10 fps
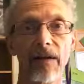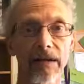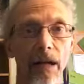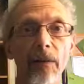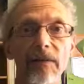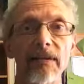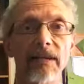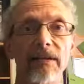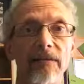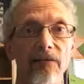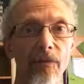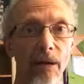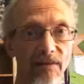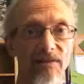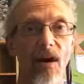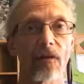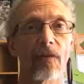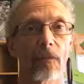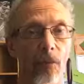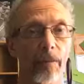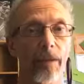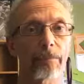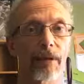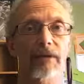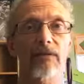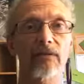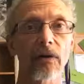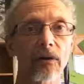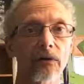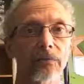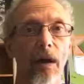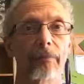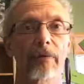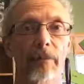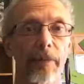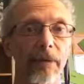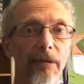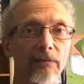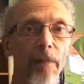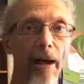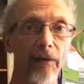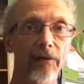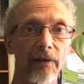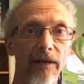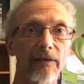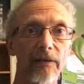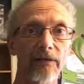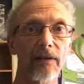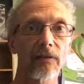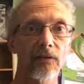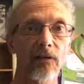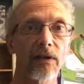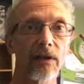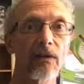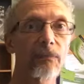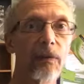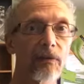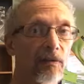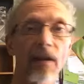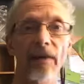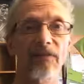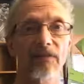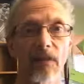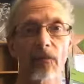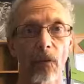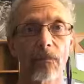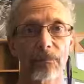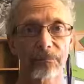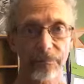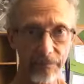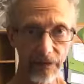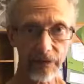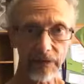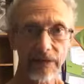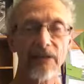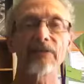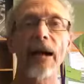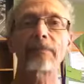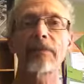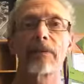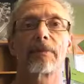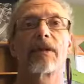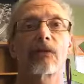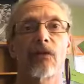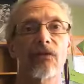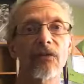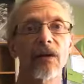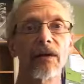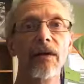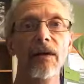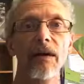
And I would think for myself, one of my biggest struggles, probably one of my biggest battles in this industry and in this business and life in general, is absolutely being sincere.